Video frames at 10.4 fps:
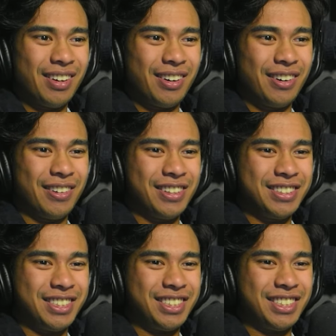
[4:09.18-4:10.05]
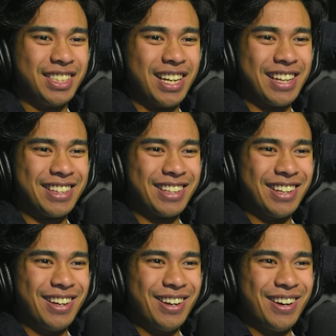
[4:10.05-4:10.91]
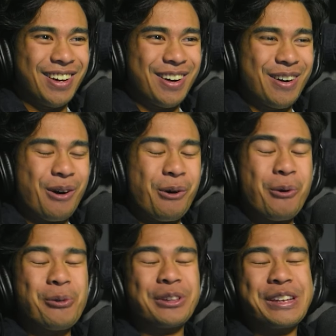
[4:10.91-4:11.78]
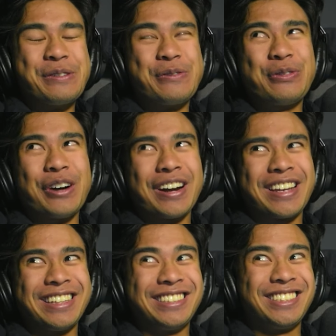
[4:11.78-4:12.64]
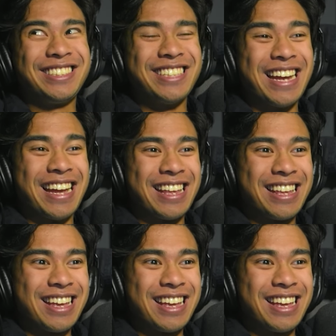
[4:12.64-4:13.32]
Holy shit. Holy fucking shit.